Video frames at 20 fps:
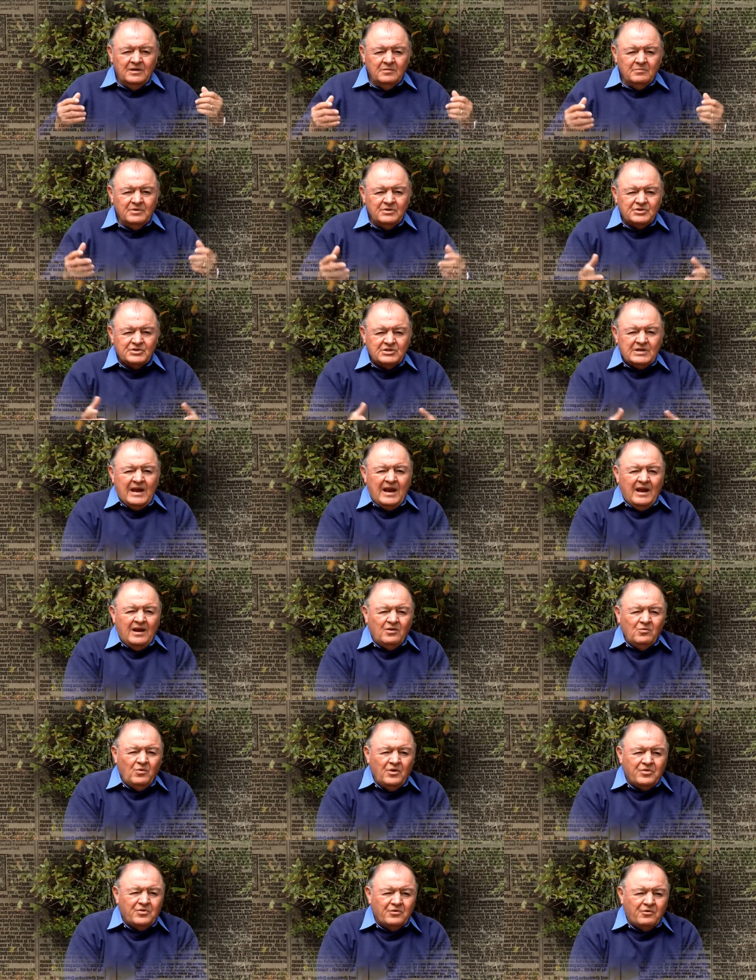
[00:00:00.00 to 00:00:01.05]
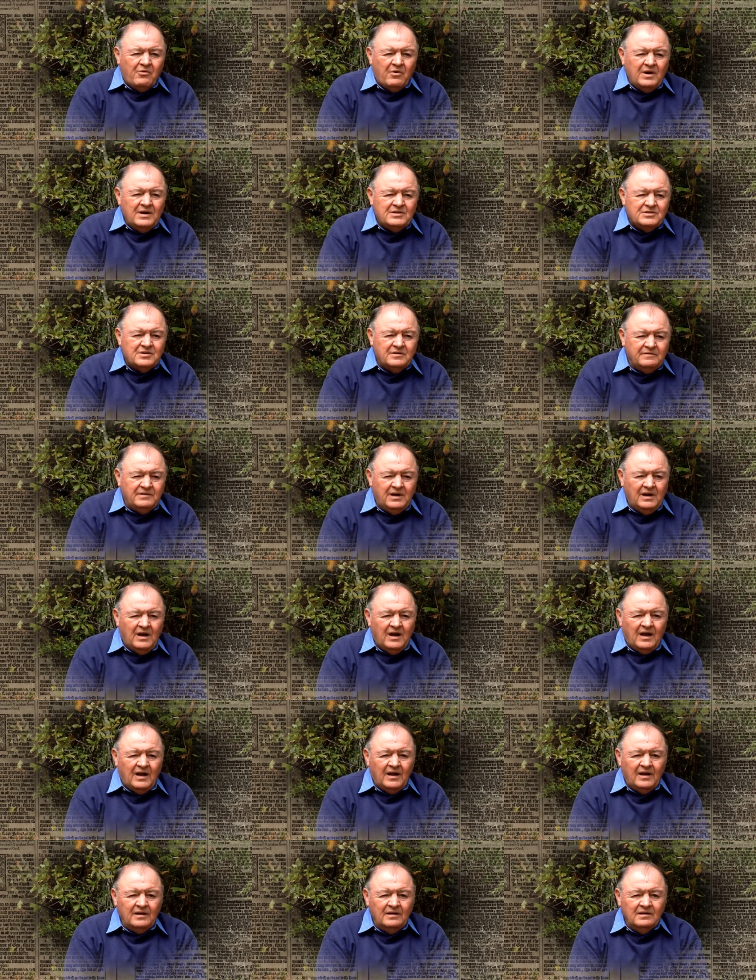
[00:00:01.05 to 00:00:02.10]
but stand with the grace of
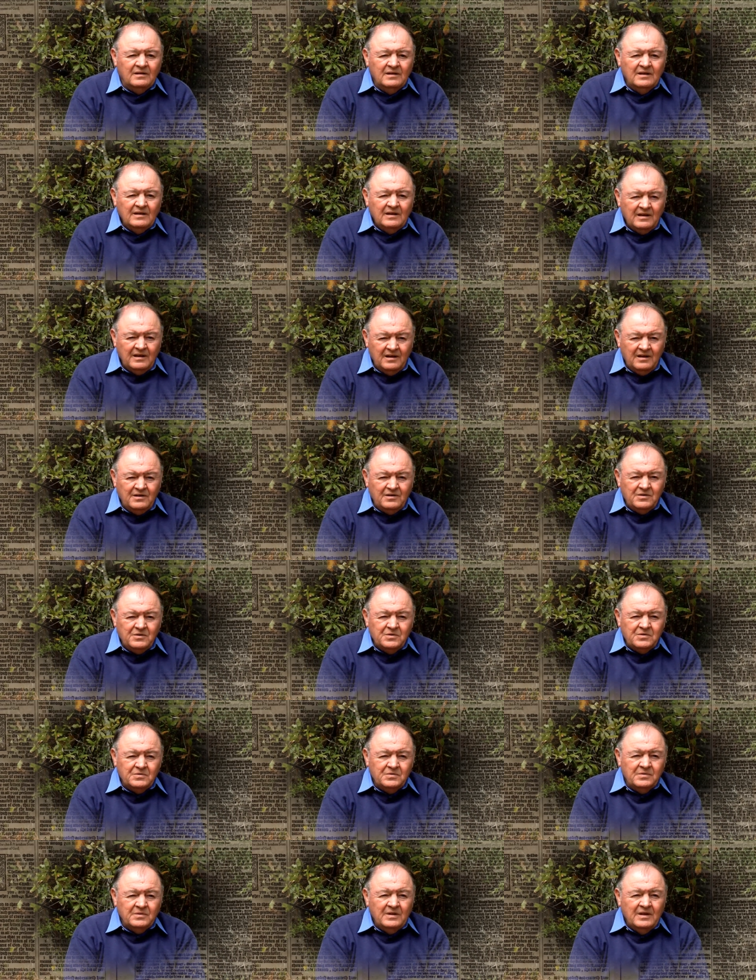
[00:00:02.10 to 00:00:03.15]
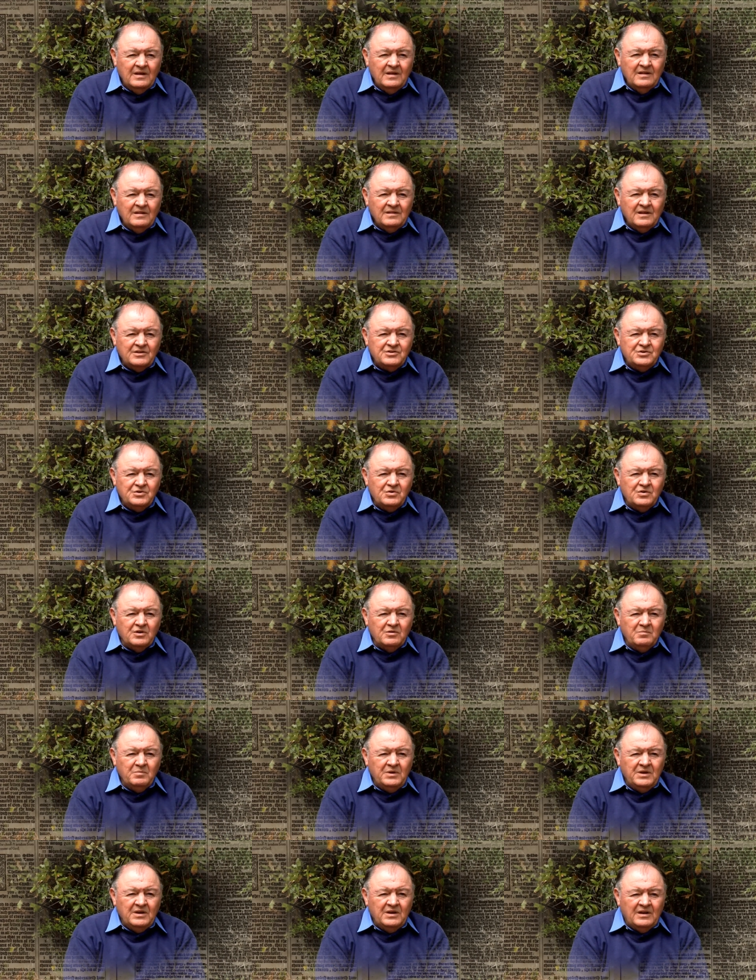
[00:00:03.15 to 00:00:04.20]
God in you, that you
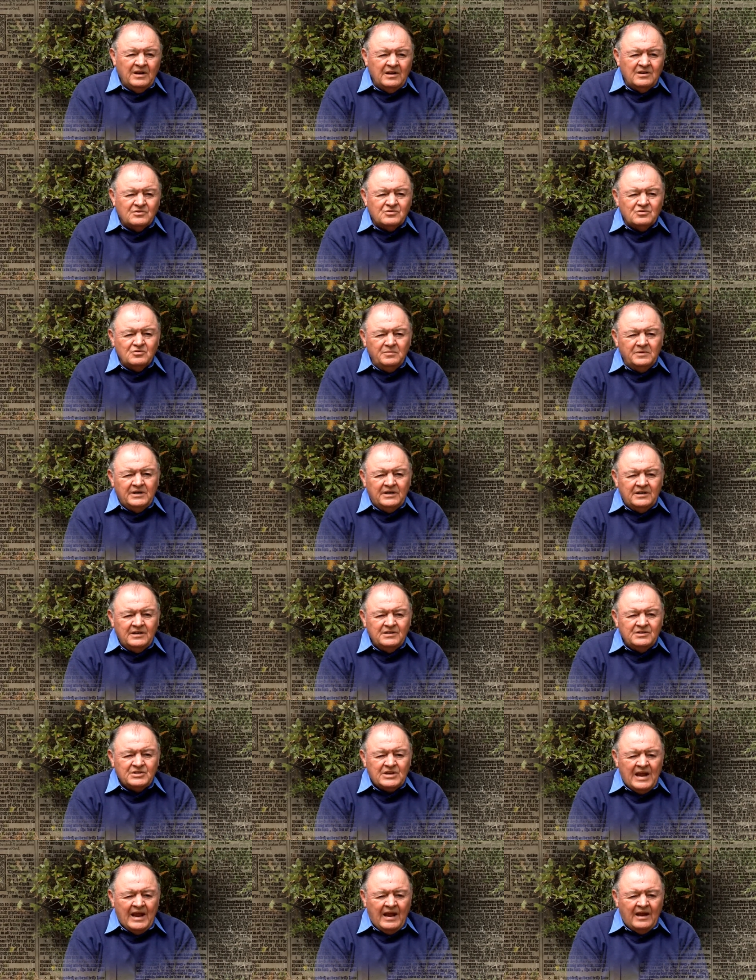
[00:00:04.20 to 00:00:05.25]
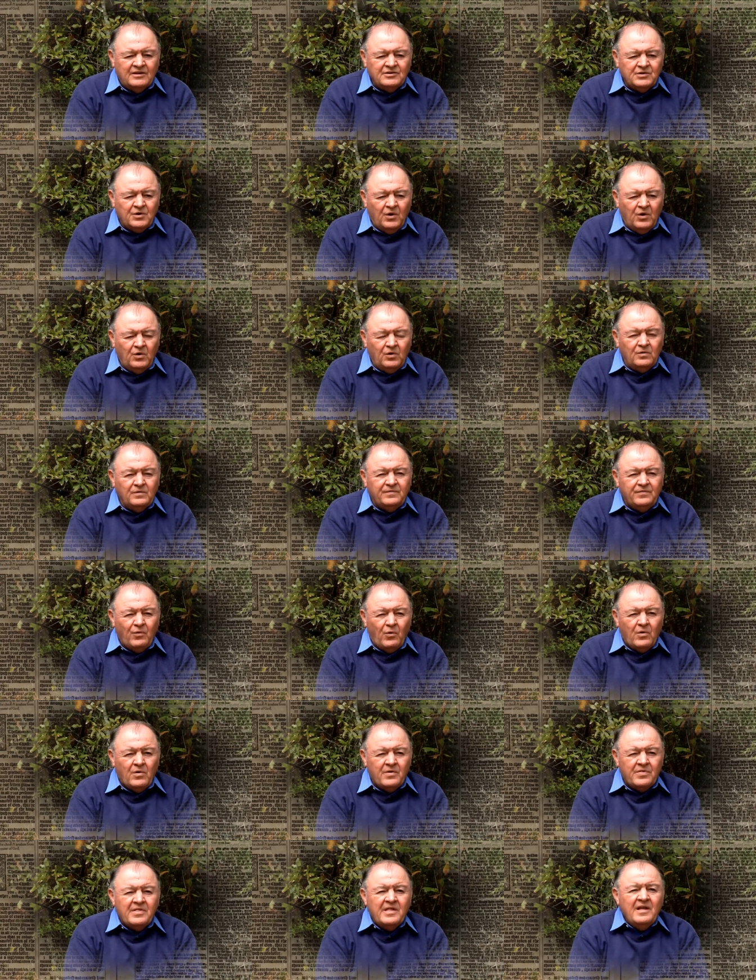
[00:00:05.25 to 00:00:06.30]
can be an instrument in His hand to hold
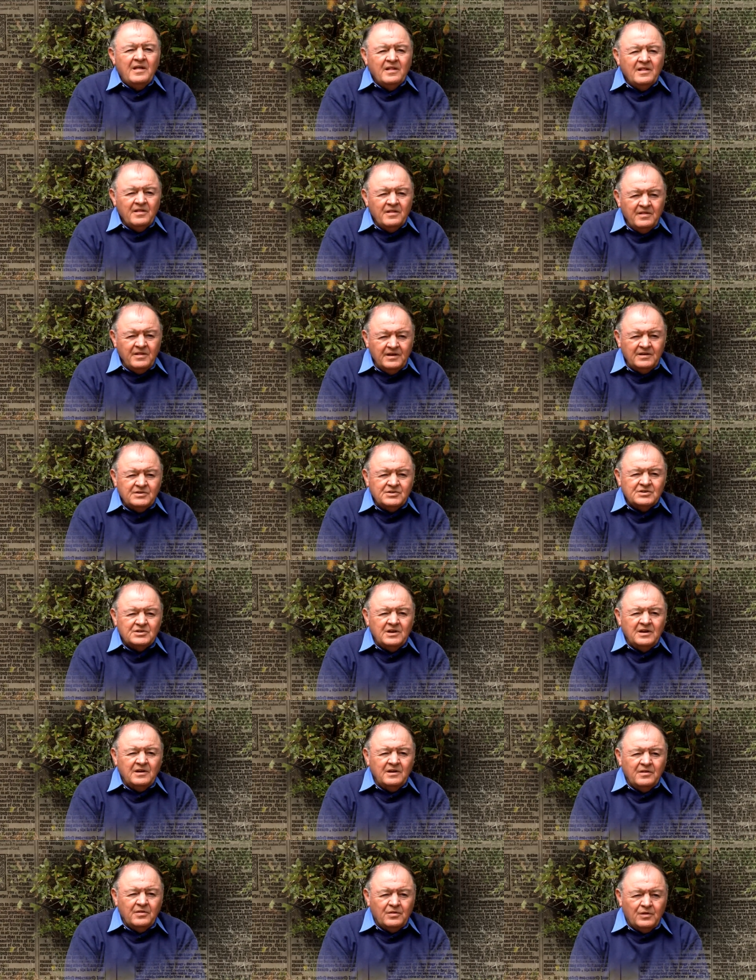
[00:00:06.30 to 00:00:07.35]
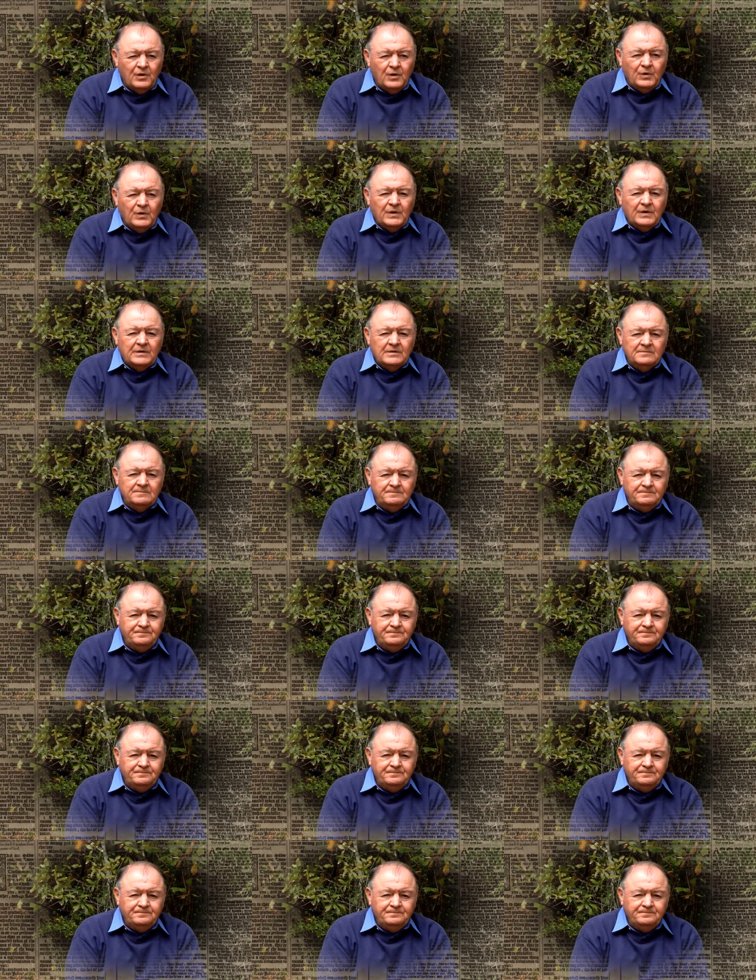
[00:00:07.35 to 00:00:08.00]
forth, thus saith the Lord.